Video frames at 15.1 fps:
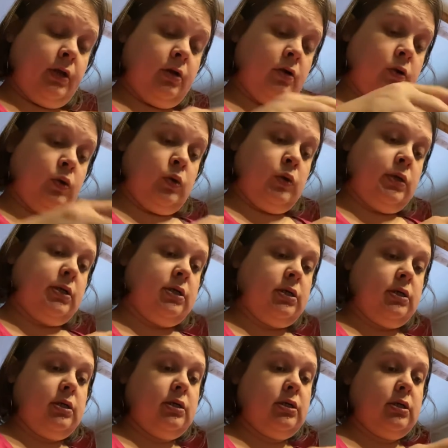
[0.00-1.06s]
Oh.
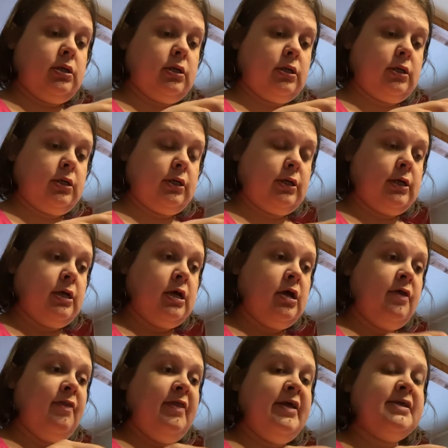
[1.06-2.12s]

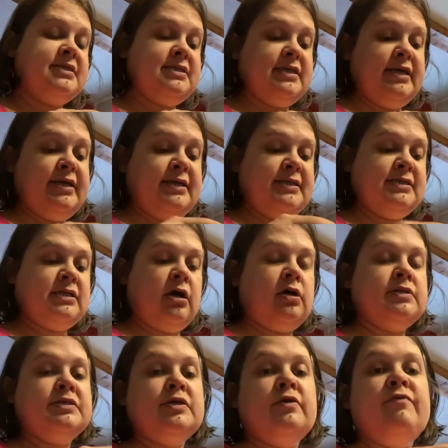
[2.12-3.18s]
This is
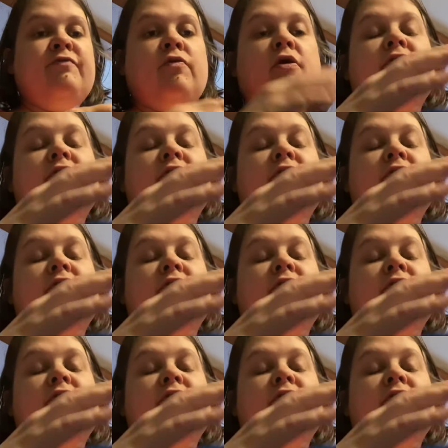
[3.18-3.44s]
also for,